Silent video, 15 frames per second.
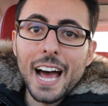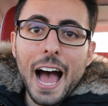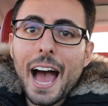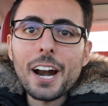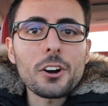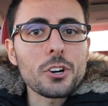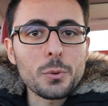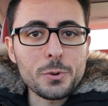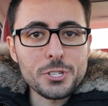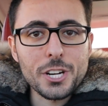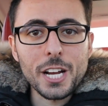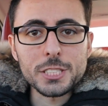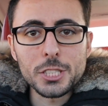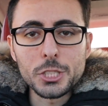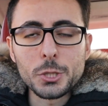I don't know what you
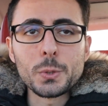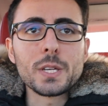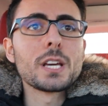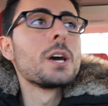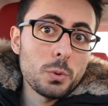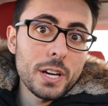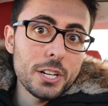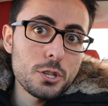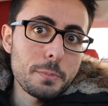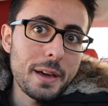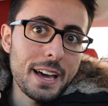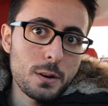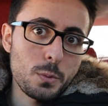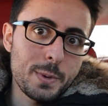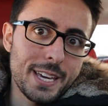guys are doing. We'll catch you
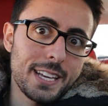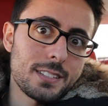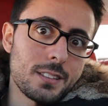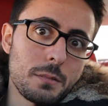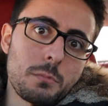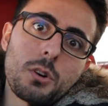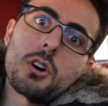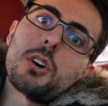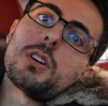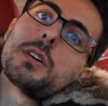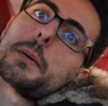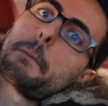back when we get to the mall.